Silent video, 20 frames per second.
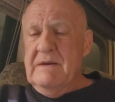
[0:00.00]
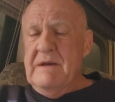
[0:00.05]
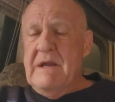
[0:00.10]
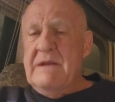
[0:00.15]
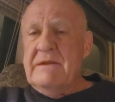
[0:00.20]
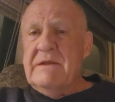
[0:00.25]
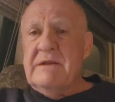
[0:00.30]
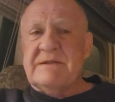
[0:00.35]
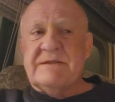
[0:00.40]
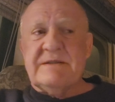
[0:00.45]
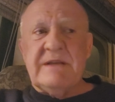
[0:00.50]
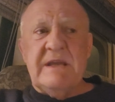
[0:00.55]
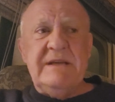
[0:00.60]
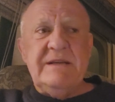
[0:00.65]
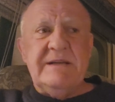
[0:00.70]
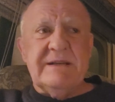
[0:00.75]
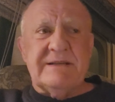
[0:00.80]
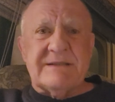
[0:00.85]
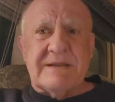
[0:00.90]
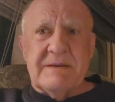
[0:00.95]
And the state
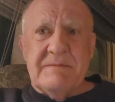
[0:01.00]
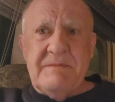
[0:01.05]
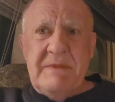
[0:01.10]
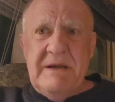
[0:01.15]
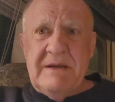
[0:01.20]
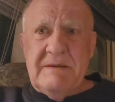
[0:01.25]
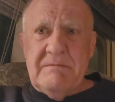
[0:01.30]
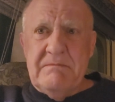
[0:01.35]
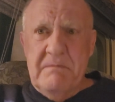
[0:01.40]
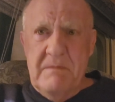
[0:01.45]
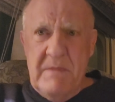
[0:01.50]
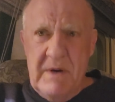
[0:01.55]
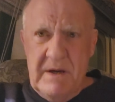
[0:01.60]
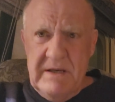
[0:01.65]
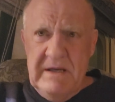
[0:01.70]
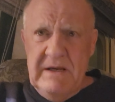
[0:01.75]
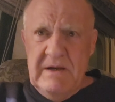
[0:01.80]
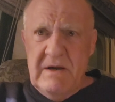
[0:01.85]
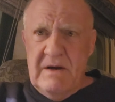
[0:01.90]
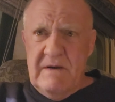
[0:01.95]
gets to make
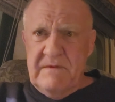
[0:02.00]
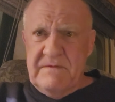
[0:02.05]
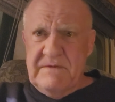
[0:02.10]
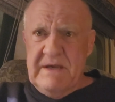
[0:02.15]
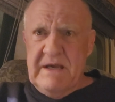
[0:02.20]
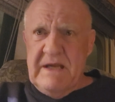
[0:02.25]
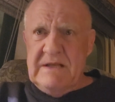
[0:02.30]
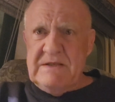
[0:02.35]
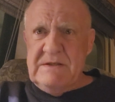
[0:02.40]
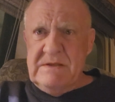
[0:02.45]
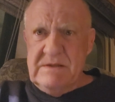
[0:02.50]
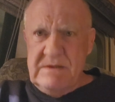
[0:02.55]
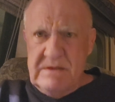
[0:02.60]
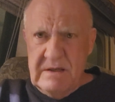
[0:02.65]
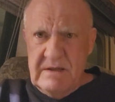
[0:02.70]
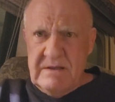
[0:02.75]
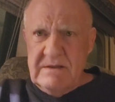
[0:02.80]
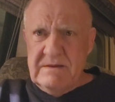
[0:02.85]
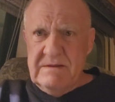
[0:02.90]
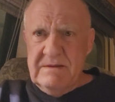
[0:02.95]
money off that
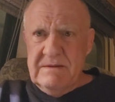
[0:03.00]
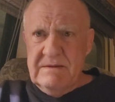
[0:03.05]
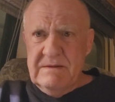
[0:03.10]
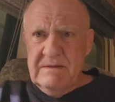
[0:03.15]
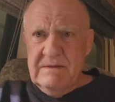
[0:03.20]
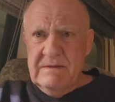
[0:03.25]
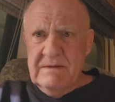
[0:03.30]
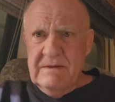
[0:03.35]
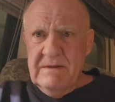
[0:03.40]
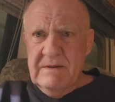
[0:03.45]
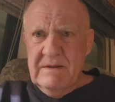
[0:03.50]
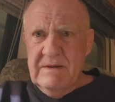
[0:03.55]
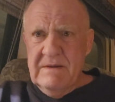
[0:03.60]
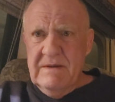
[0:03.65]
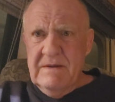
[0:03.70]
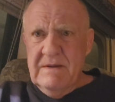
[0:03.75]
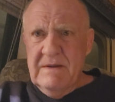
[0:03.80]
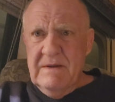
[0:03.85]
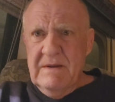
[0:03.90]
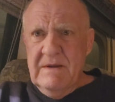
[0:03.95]
shit.
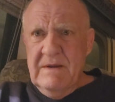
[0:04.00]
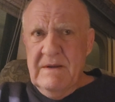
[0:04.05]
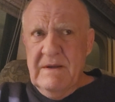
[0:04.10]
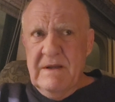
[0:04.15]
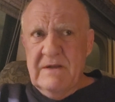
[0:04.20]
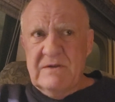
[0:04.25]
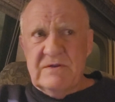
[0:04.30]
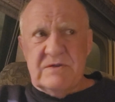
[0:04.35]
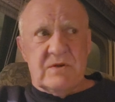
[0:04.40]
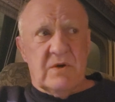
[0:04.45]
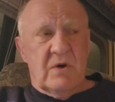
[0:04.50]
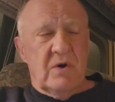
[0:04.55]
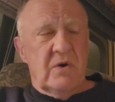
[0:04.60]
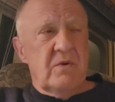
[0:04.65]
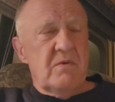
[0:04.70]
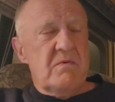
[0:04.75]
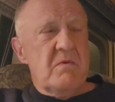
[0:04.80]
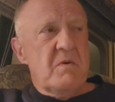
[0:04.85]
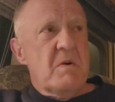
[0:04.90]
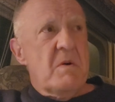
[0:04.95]
And
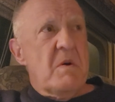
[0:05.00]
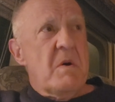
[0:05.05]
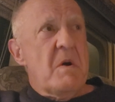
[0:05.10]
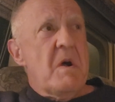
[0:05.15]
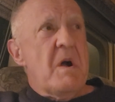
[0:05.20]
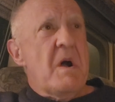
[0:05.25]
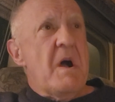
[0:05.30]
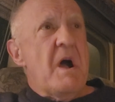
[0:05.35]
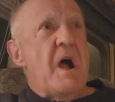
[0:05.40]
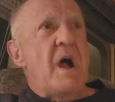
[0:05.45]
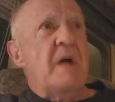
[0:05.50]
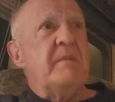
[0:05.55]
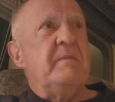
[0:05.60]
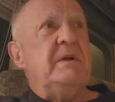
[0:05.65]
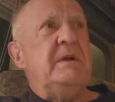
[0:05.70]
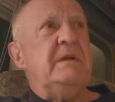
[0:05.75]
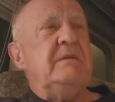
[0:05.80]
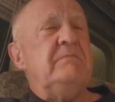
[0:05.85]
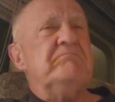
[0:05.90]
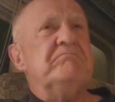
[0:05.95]
so, I
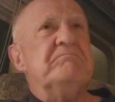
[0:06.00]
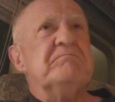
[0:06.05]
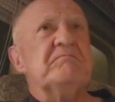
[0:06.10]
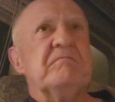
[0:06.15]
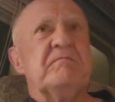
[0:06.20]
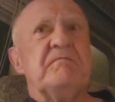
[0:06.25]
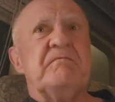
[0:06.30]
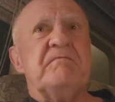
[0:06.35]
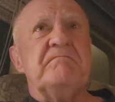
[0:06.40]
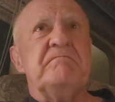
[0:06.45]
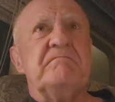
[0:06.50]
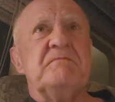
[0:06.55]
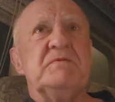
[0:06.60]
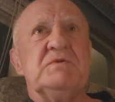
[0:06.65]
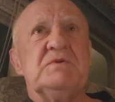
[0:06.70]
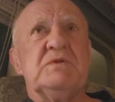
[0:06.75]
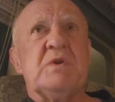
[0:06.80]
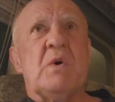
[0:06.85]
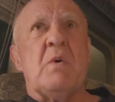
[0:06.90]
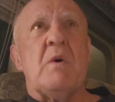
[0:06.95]
mean,
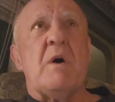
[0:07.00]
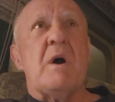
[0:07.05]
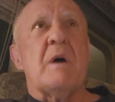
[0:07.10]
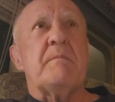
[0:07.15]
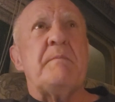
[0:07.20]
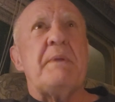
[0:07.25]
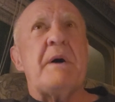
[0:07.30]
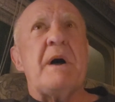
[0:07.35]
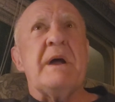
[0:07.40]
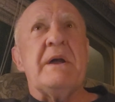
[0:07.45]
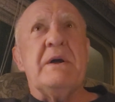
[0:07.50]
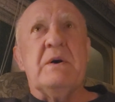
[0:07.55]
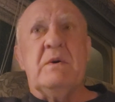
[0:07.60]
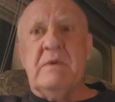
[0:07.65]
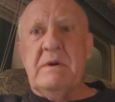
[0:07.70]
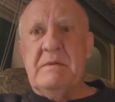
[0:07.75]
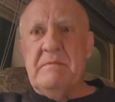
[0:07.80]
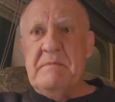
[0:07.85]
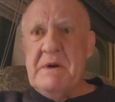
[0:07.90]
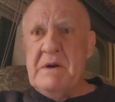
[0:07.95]
Joe
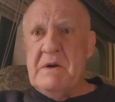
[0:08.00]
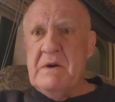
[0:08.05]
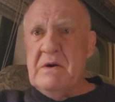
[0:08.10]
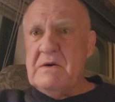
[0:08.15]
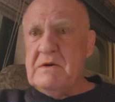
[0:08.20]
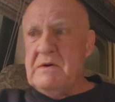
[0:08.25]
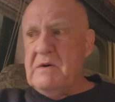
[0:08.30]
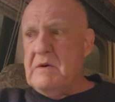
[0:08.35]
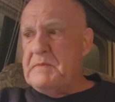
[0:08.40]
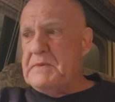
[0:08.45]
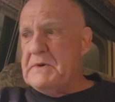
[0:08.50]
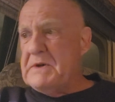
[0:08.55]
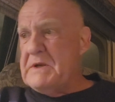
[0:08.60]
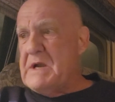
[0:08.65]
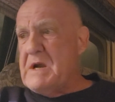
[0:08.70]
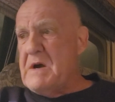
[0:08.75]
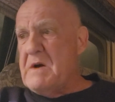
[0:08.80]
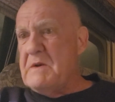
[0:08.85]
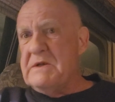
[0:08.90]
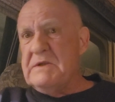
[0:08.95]
Arpaio in Maricopa
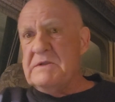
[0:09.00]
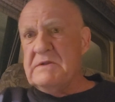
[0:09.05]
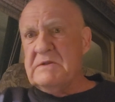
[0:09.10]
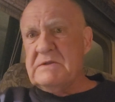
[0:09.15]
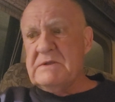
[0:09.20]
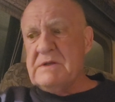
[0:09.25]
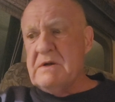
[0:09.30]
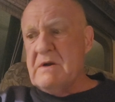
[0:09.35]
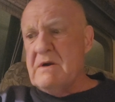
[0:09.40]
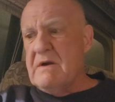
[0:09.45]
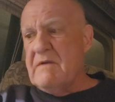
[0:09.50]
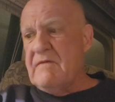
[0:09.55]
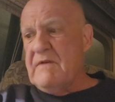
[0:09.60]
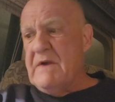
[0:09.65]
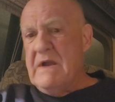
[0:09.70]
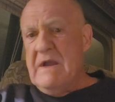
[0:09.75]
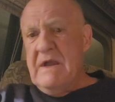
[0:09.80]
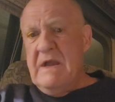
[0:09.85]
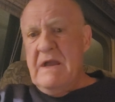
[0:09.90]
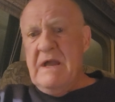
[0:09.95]
County, the sheriff,
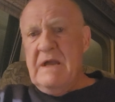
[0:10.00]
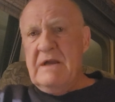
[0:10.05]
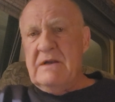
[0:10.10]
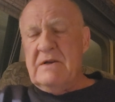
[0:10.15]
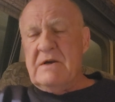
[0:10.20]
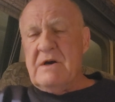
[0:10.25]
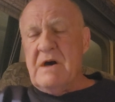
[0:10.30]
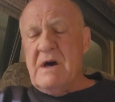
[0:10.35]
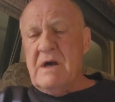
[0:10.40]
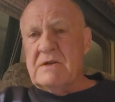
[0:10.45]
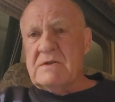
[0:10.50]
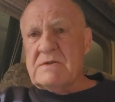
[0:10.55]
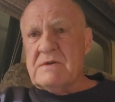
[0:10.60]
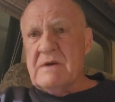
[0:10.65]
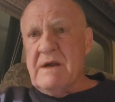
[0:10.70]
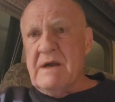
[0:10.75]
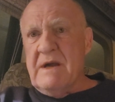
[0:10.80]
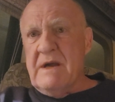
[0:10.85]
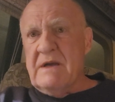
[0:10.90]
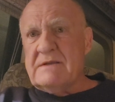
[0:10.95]
had
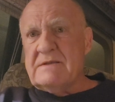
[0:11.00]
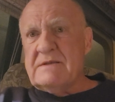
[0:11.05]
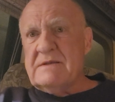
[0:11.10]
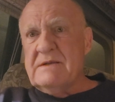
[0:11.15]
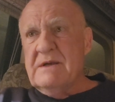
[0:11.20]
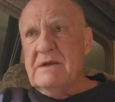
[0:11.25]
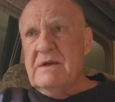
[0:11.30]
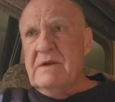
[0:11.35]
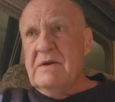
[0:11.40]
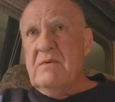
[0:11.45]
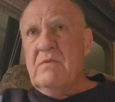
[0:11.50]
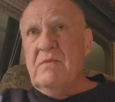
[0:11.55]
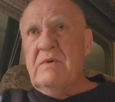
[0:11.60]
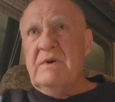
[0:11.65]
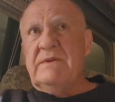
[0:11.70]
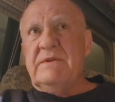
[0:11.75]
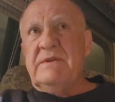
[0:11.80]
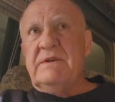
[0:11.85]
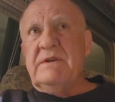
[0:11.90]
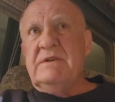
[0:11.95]
contracts
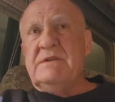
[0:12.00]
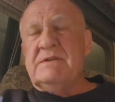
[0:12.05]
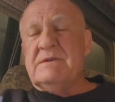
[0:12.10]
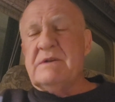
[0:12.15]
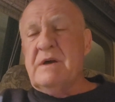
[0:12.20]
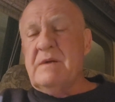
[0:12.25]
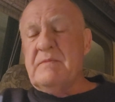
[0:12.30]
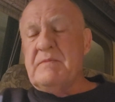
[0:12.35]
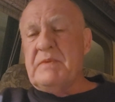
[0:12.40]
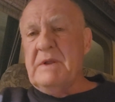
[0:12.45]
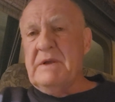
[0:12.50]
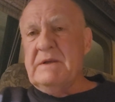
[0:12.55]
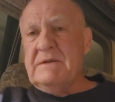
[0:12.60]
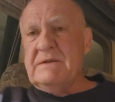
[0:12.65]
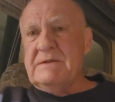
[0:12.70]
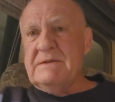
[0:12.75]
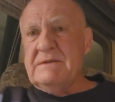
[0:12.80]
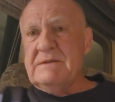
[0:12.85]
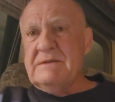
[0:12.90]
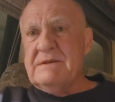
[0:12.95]
with these
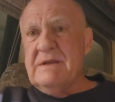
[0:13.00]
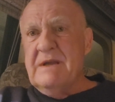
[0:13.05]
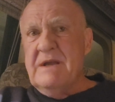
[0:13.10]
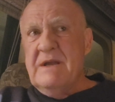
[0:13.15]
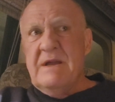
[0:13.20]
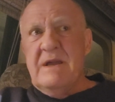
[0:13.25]
places.